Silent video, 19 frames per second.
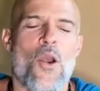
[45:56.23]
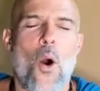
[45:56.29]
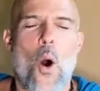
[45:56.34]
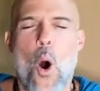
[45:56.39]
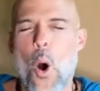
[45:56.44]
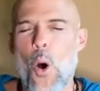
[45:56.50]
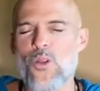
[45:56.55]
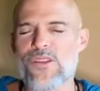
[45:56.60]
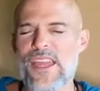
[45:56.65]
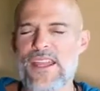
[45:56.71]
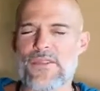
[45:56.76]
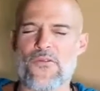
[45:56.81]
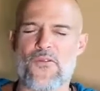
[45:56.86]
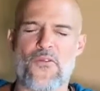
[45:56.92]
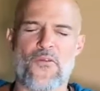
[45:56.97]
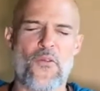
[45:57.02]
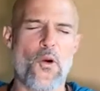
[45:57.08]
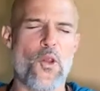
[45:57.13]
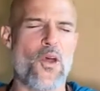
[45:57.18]
Hold it,
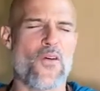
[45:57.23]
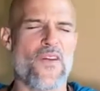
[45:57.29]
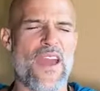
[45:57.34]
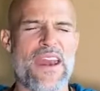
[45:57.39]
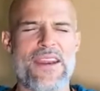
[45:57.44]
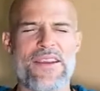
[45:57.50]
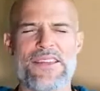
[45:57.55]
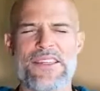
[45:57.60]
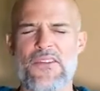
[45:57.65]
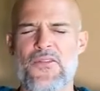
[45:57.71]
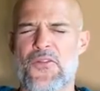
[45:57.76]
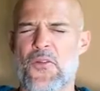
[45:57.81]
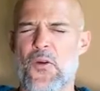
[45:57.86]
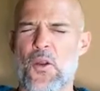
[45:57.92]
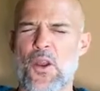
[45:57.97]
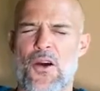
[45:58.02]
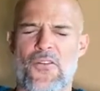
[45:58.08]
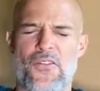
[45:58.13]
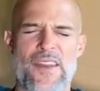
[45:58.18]
full of energy,
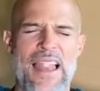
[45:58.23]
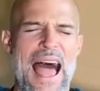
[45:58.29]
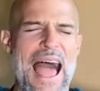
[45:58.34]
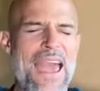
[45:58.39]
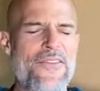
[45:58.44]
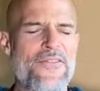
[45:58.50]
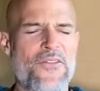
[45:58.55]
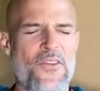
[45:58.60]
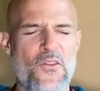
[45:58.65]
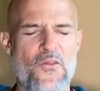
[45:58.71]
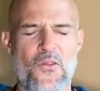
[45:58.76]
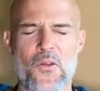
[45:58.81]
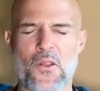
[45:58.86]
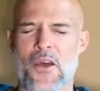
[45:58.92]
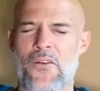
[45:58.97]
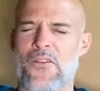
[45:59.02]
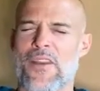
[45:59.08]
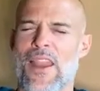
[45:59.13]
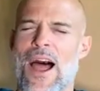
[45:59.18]
full of life,
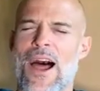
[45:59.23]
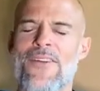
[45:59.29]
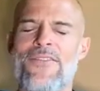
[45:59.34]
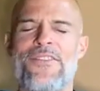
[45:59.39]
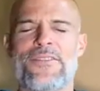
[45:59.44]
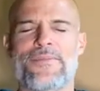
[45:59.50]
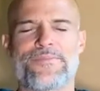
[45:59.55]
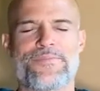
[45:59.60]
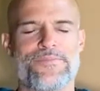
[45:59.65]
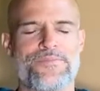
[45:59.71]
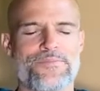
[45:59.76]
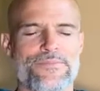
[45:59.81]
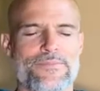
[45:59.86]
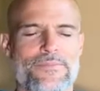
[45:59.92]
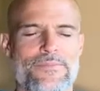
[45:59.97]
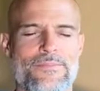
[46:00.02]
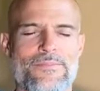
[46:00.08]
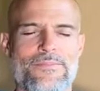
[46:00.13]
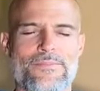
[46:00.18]
full of love,
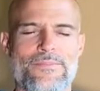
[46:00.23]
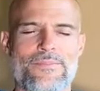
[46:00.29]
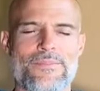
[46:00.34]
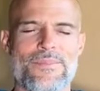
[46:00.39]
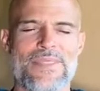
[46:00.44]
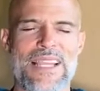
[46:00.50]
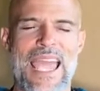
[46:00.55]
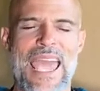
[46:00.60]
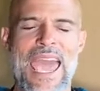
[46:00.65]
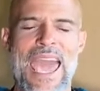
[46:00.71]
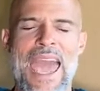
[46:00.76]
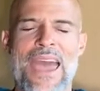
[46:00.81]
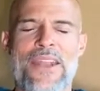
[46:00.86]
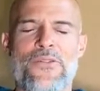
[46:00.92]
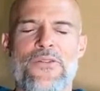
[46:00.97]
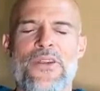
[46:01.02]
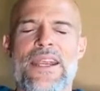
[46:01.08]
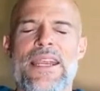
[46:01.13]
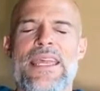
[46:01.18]

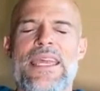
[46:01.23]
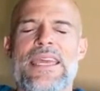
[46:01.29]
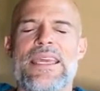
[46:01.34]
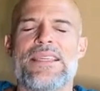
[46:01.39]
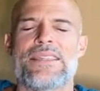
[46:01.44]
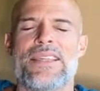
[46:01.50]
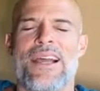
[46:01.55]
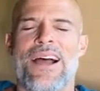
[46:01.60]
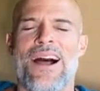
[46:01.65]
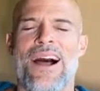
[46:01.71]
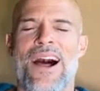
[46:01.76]
and release.